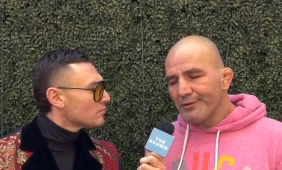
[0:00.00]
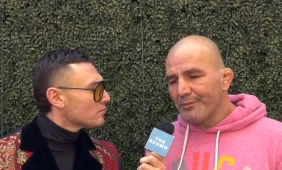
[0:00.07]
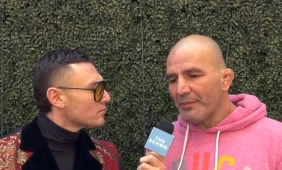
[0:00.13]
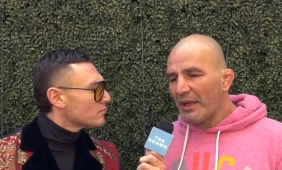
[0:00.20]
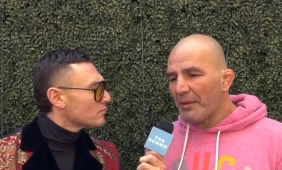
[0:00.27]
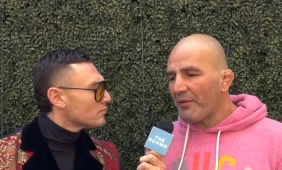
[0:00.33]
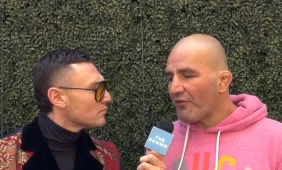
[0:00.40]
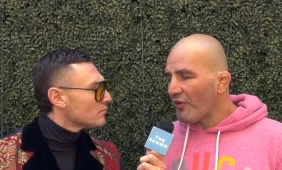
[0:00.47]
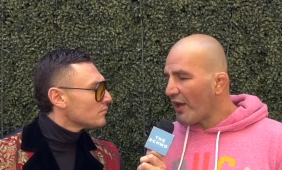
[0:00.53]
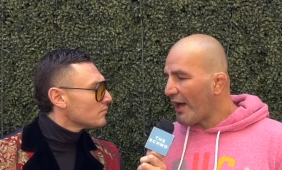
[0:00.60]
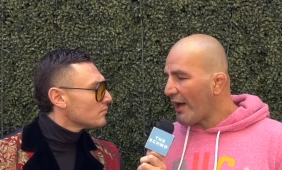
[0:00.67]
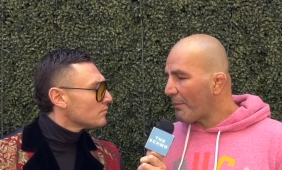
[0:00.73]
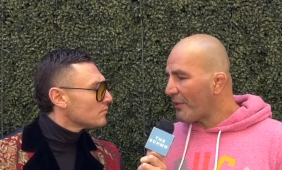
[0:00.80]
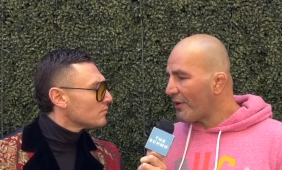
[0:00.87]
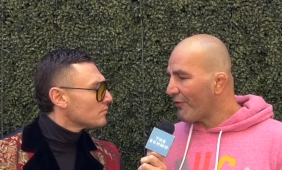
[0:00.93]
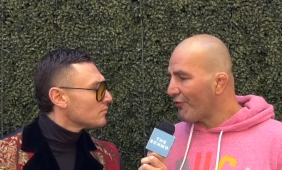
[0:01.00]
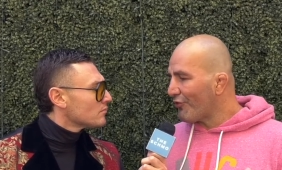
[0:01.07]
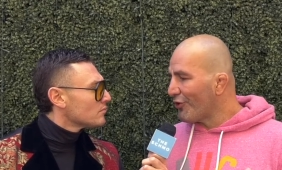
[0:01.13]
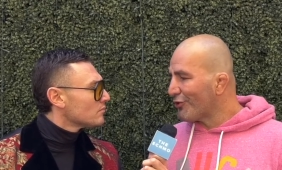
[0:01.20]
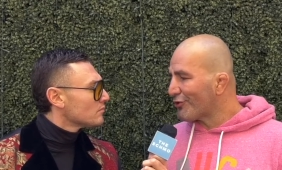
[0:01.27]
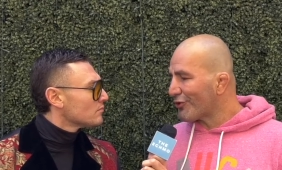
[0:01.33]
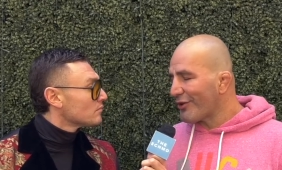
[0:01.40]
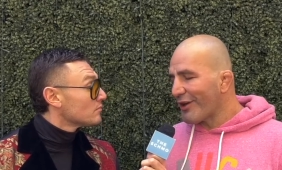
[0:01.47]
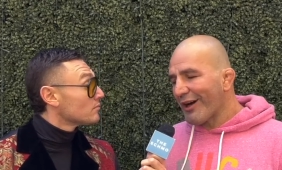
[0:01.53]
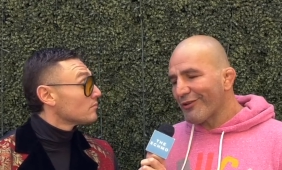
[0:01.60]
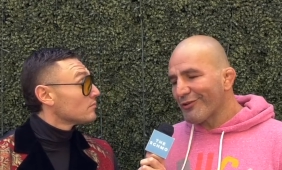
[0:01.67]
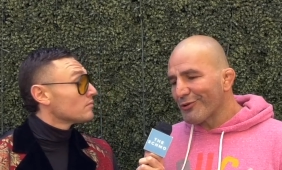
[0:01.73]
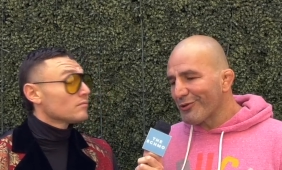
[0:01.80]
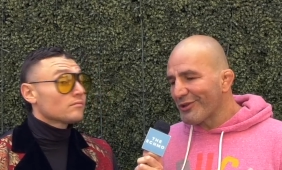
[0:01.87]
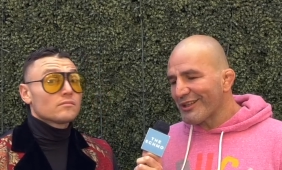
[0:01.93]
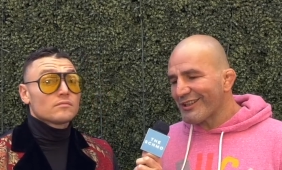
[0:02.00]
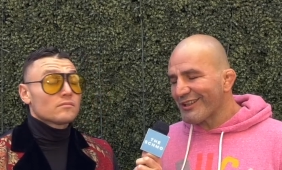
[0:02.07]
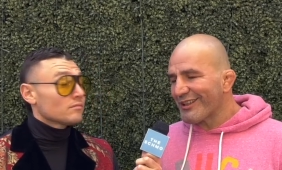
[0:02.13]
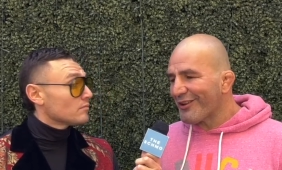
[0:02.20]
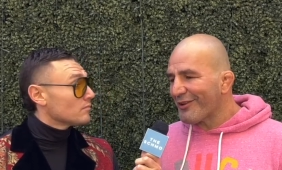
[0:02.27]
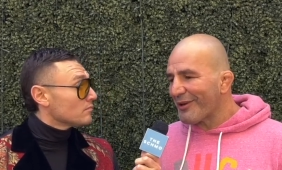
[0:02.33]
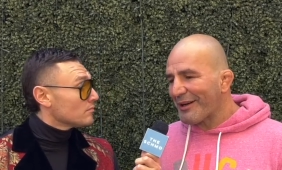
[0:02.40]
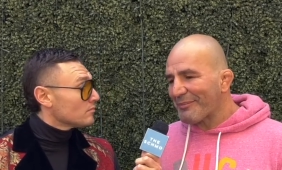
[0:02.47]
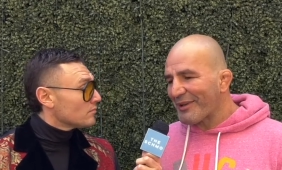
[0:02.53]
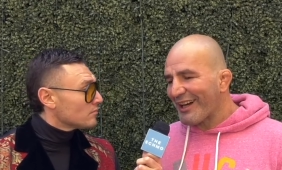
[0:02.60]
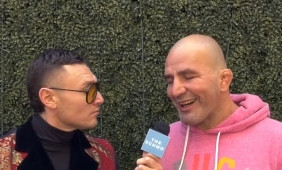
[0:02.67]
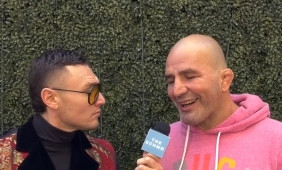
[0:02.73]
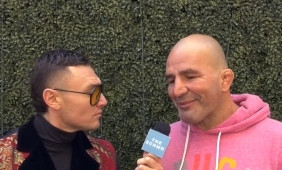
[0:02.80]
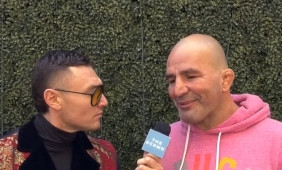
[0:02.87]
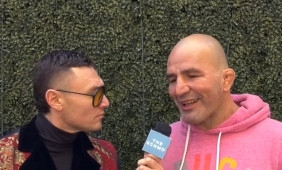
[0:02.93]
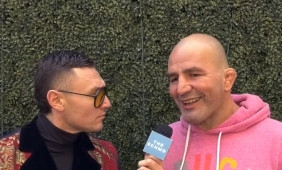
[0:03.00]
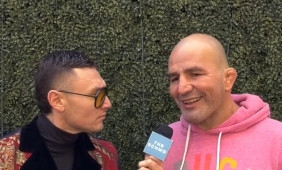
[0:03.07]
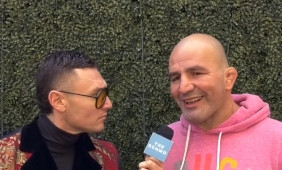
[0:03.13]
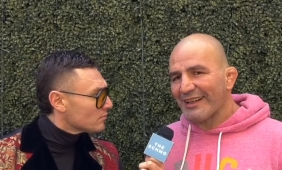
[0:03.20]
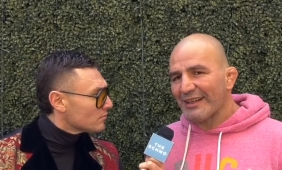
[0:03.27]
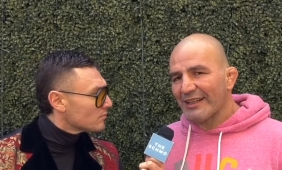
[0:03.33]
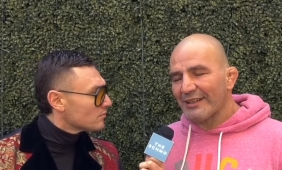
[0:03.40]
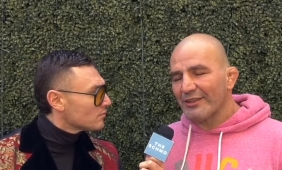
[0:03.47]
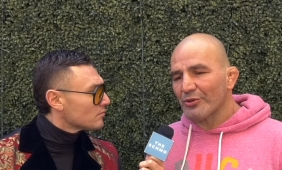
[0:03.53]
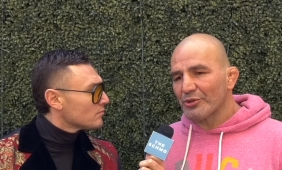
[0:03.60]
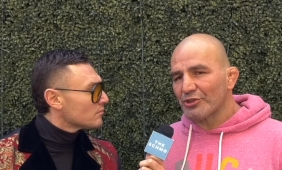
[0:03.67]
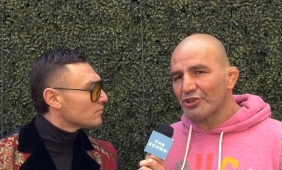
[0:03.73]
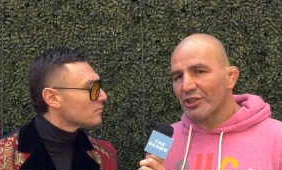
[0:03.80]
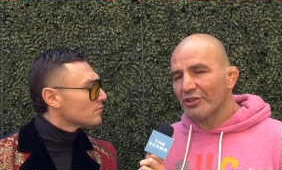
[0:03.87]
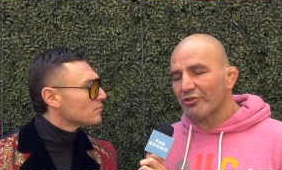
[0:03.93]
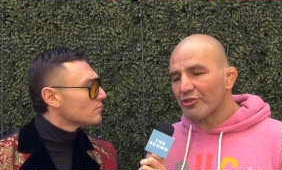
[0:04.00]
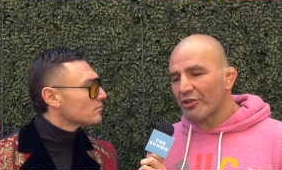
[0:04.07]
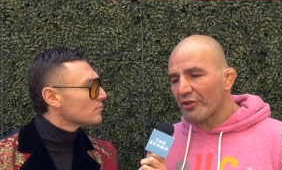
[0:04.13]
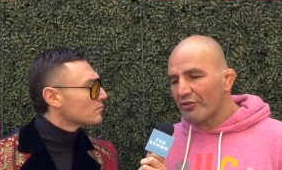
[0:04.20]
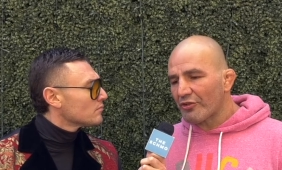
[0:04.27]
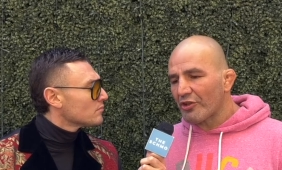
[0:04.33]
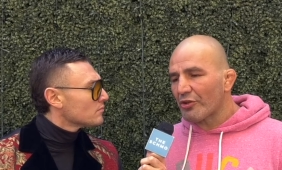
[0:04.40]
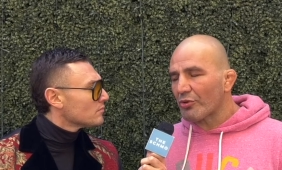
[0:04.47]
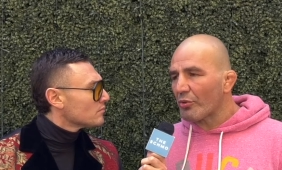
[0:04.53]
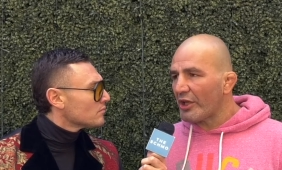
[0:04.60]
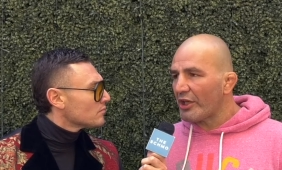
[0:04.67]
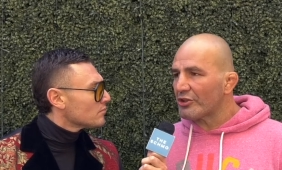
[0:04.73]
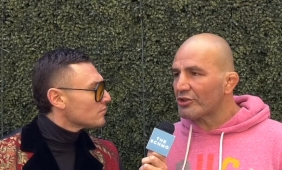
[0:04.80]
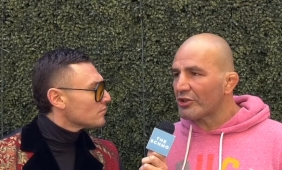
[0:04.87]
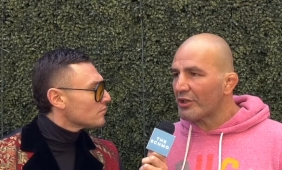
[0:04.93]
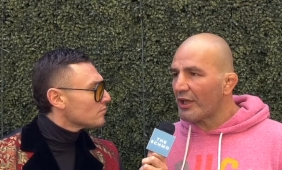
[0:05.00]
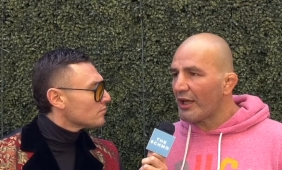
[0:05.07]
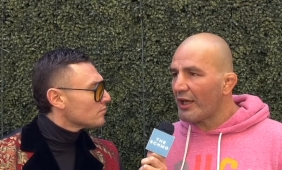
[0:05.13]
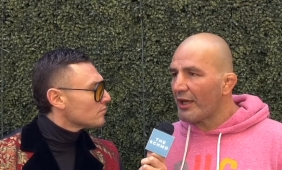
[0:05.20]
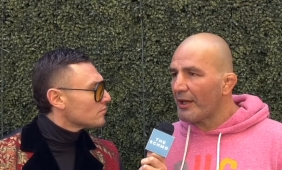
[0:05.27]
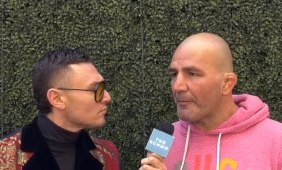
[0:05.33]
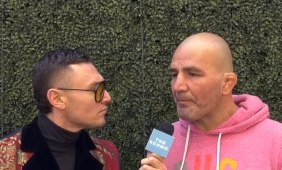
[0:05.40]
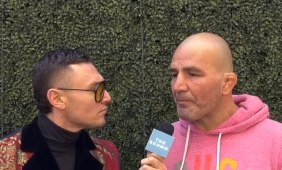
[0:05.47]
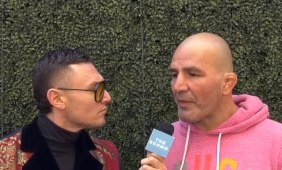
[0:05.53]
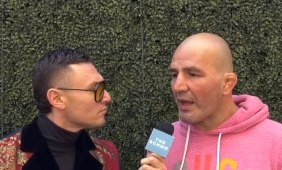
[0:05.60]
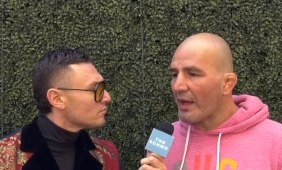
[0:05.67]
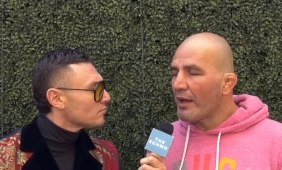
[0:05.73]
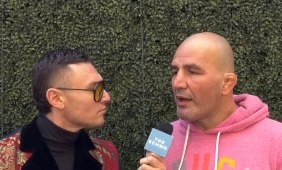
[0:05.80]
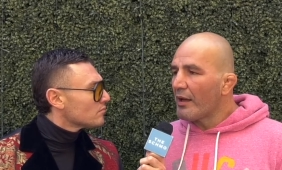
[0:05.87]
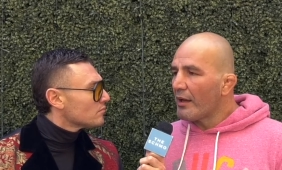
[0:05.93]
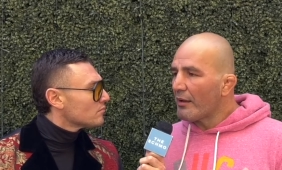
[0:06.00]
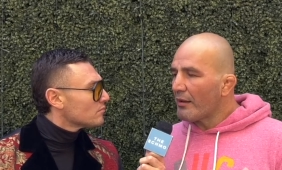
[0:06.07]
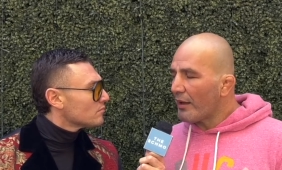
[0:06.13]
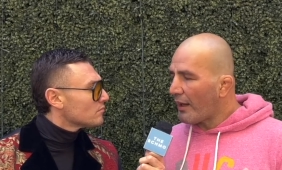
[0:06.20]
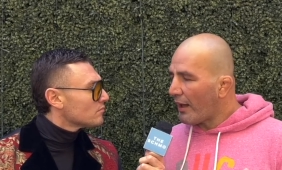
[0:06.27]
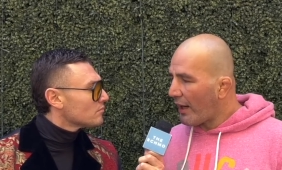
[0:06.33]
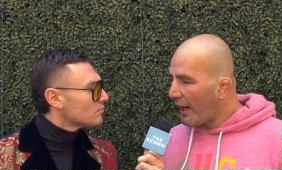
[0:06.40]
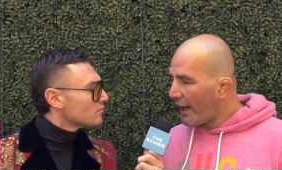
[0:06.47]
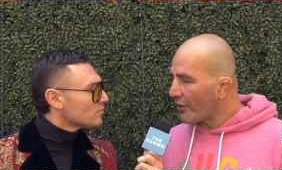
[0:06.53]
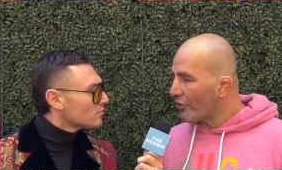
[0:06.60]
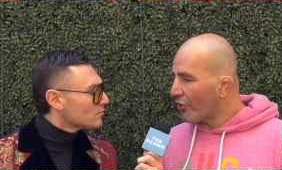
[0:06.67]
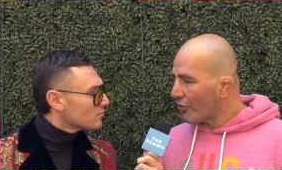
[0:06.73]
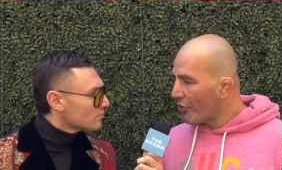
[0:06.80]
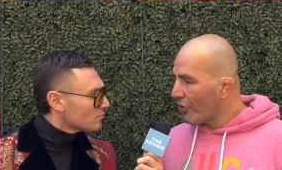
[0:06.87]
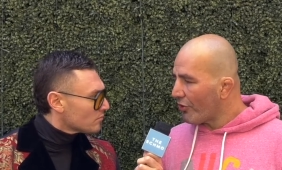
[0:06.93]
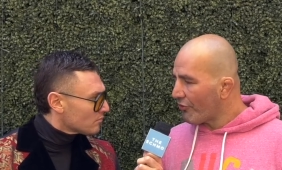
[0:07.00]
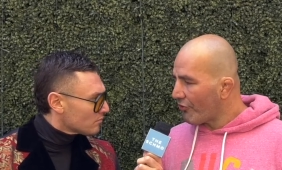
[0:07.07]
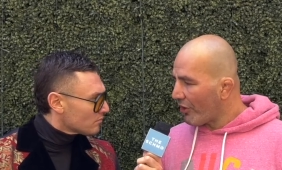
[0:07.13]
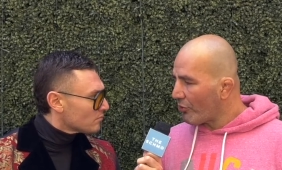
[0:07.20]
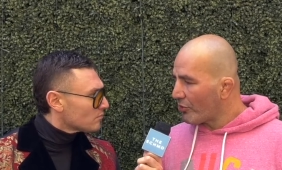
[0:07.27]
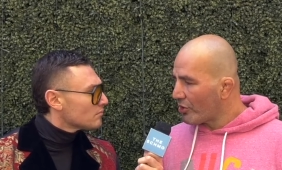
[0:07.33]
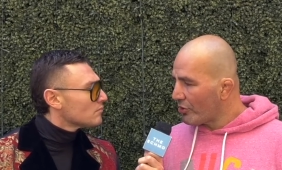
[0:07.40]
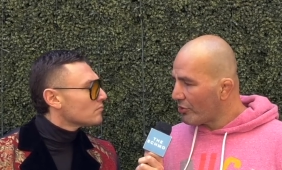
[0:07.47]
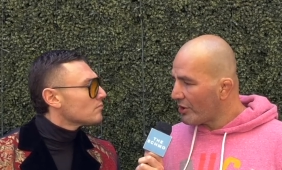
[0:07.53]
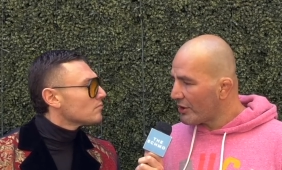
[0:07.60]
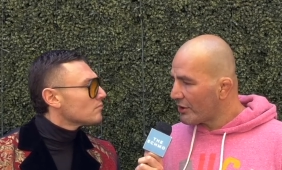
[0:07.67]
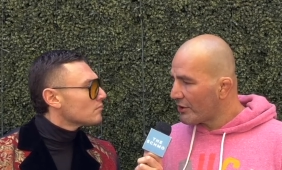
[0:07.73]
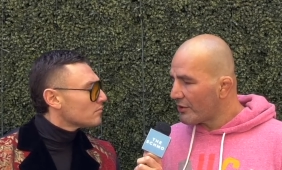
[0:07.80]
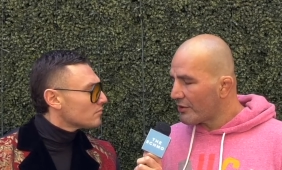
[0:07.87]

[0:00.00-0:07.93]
Speaker 1: Maybe if it happened in the future, I'll do it. You know, I'm not, I'm not, uh, it was just a situation that I don't know if I would do it,